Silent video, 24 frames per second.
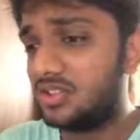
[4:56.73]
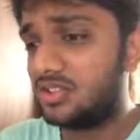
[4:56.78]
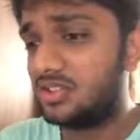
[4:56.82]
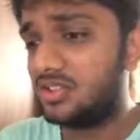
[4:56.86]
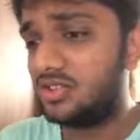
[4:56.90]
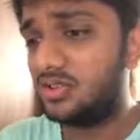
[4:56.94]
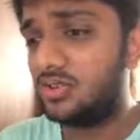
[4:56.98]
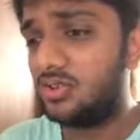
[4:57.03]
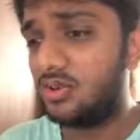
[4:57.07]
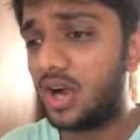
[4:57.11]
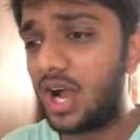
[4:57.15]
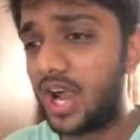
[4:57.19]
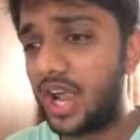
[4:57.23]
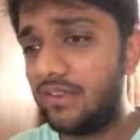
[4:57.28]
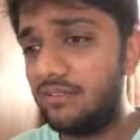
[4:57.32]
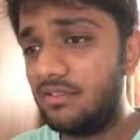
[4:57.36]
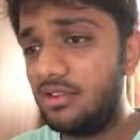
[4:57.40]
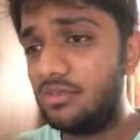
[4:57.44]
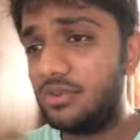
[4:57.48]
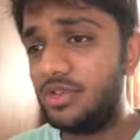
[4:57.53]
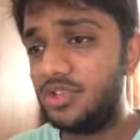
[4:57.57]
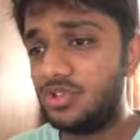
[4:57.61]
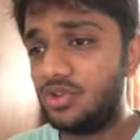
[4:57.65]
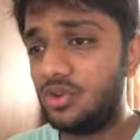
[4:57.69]
So I will
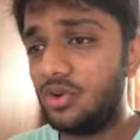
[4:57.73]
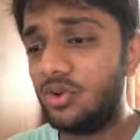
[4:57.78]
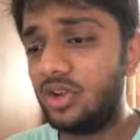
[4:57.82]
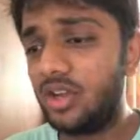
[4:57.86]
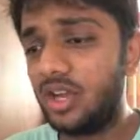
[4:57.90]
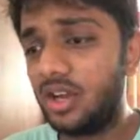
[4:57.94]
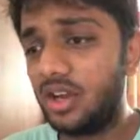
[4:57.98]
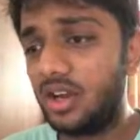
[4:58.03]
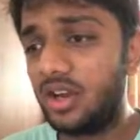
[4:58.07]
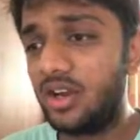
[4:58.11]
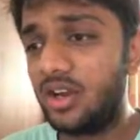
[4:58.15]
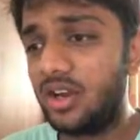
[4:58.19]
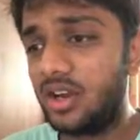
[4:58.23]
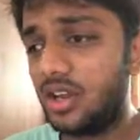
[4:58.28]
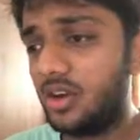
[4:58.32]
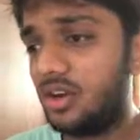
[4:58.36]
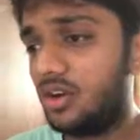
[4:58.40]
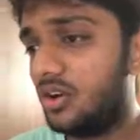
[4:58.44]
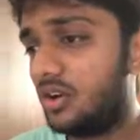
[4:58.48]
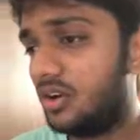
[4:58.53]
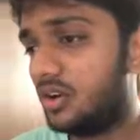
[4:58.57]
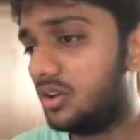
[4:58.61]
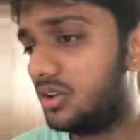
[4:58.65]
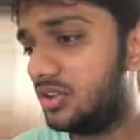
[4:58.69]
be showing it
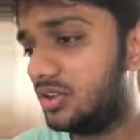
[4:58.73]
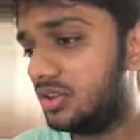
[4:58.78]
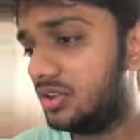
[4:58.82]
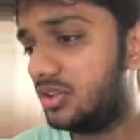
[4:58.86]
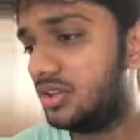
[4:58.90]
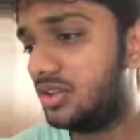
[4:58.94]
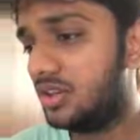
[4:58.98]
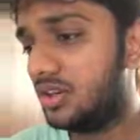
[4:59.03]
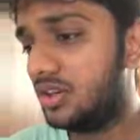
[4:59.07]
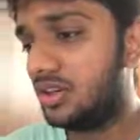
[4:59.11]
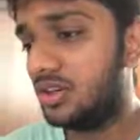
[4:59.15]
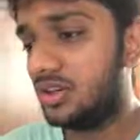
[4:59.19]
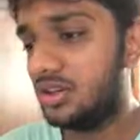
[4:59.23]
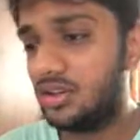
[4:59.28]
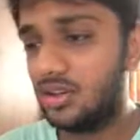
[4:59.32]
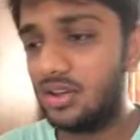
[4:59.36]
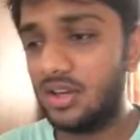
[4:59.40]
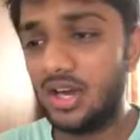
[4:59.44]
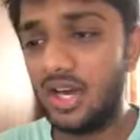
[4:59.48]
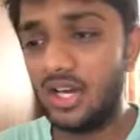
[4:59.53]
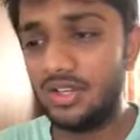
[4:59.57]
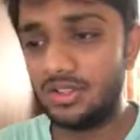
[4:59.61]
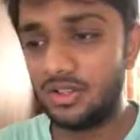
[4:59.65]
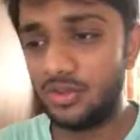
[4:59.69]
on the
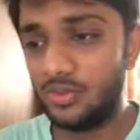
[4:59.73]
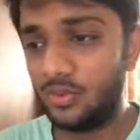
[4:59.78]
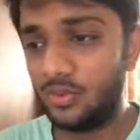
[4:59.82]
other